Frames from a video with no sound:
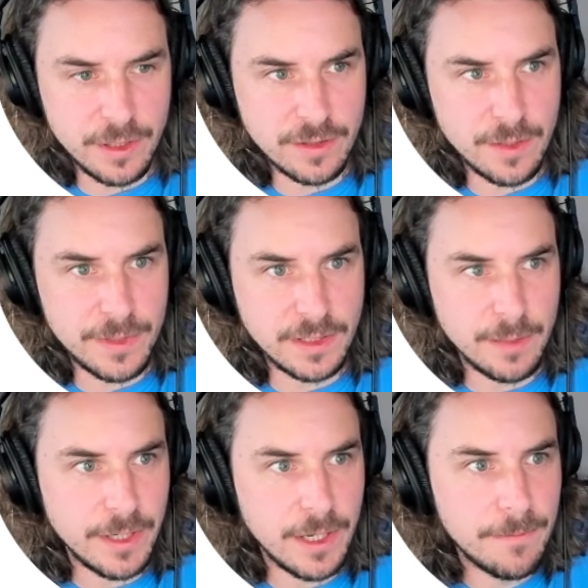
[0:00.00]
something, let
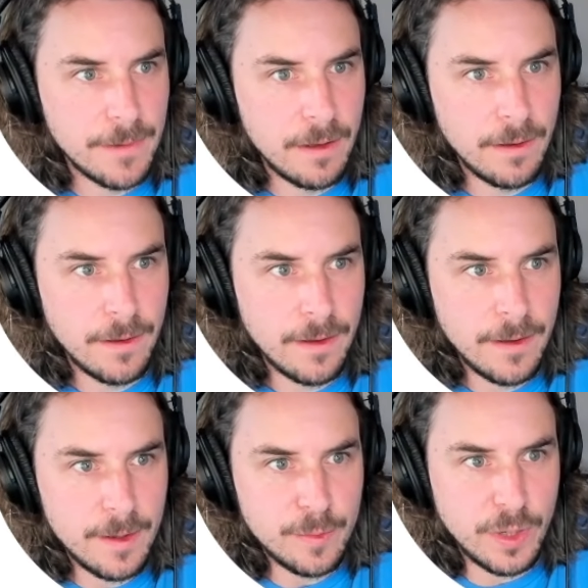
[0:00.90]
me know.
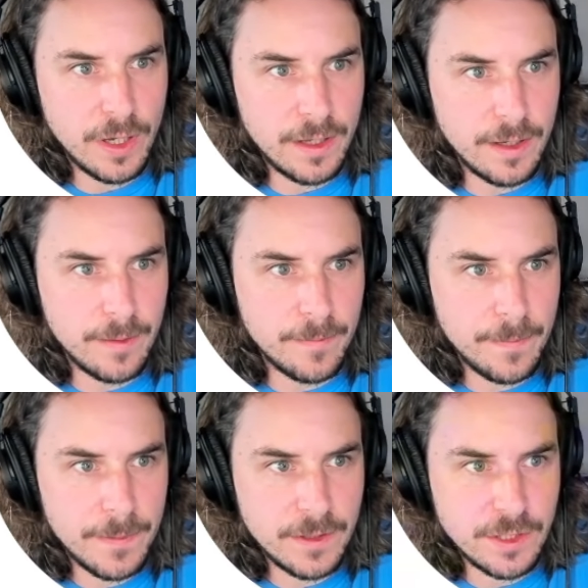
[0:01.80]
But
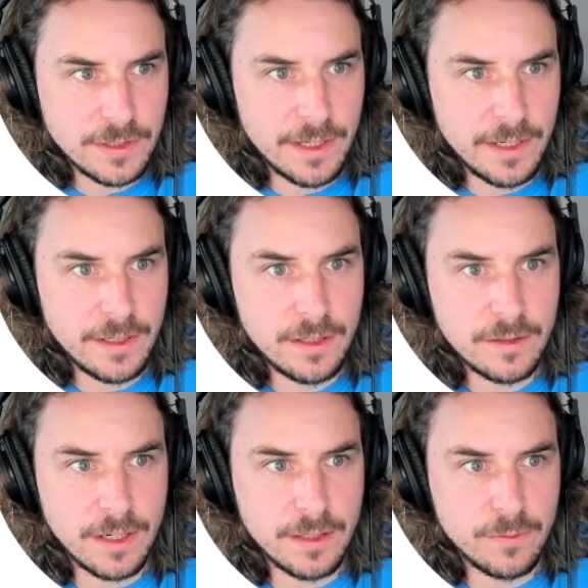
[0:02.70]
just let it know
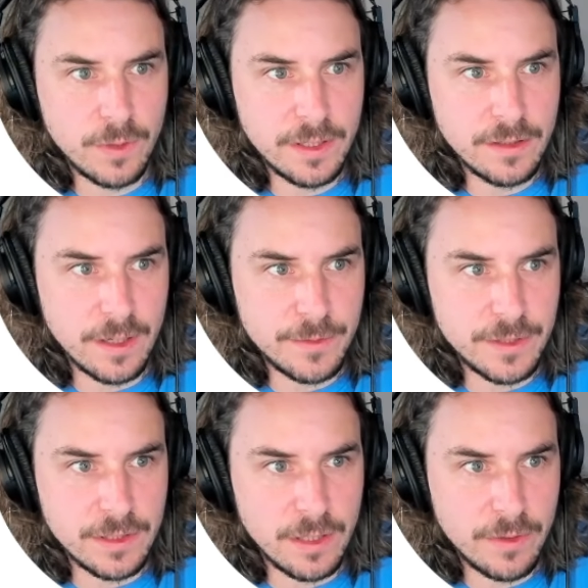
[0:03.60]
kind of what you're up
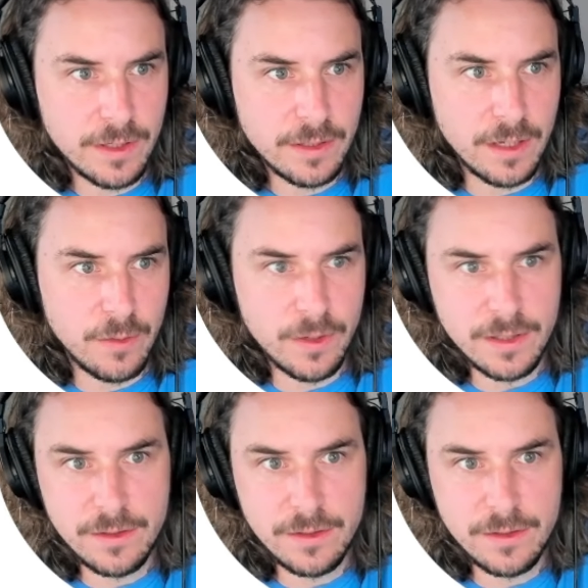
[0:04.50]
to. I want you to